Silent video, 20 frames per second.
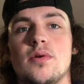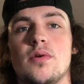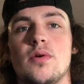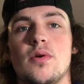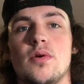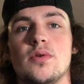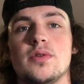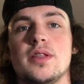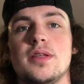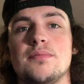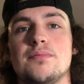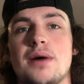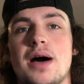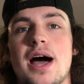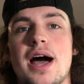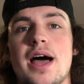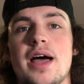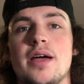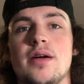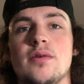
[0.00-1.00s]
only
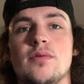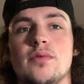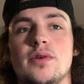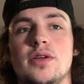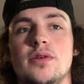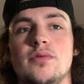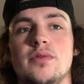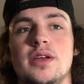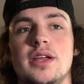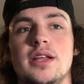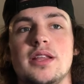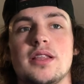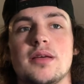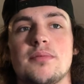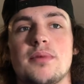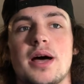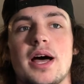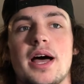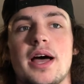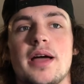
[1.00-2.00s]
buy what you need to
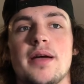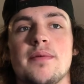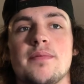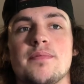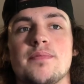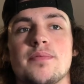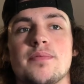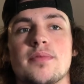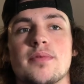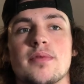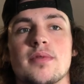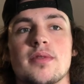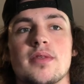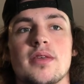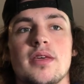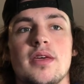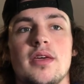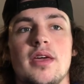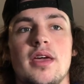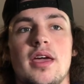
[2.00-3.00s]
buy.
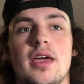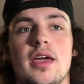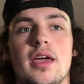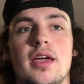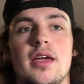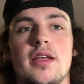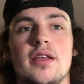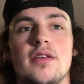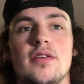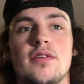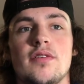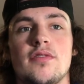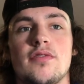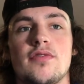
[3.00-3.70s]
They